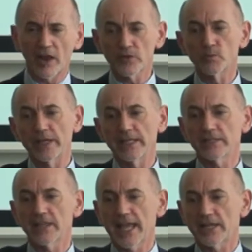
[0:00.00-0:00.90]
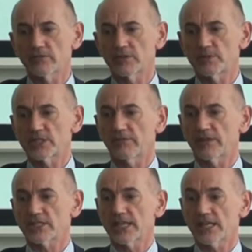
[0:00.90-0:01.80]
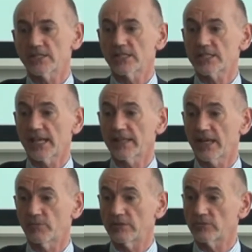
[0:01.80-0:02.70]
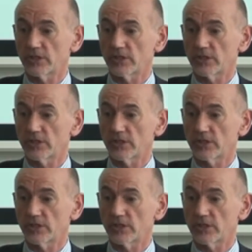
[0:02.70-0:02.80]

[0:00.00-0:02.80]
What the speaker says: rather than waiting to the end of the specific session to say that we've